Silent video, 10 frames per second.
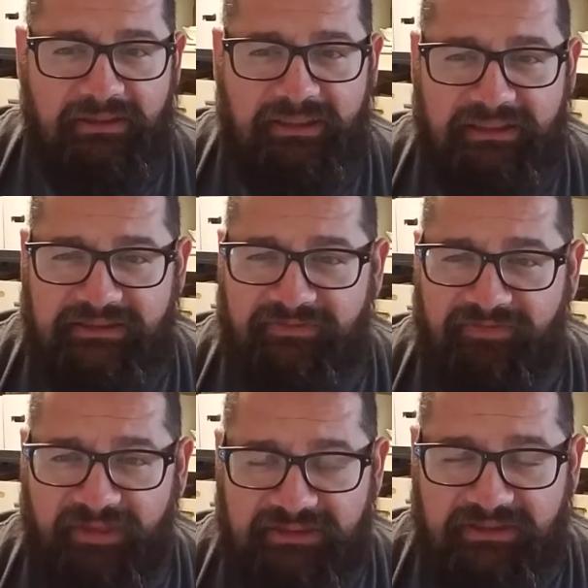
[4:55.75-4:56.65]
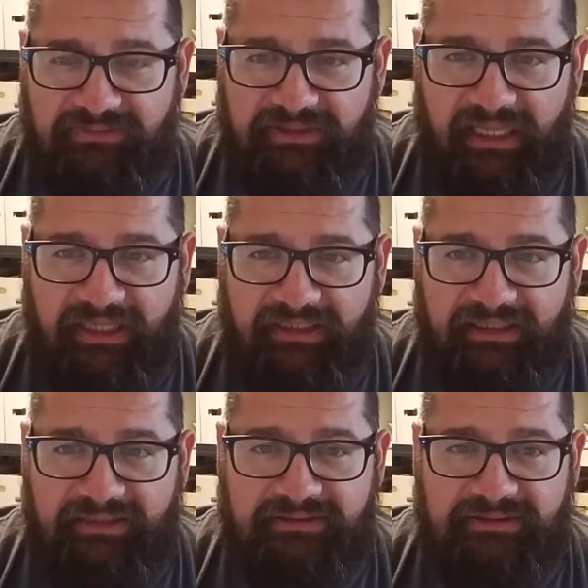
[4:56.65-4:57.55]
gets infested with
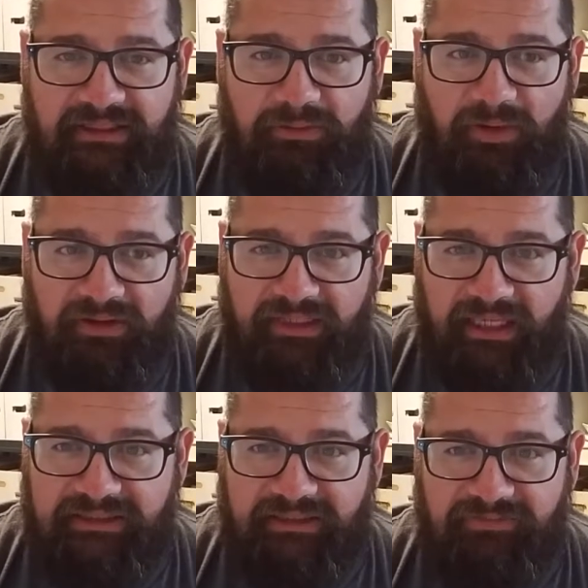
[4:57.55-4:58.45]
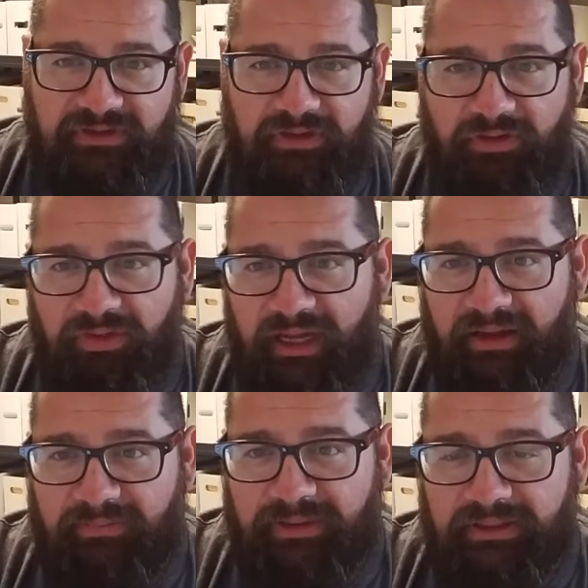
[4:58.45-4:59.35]
aliens, and the Wildcats have to go up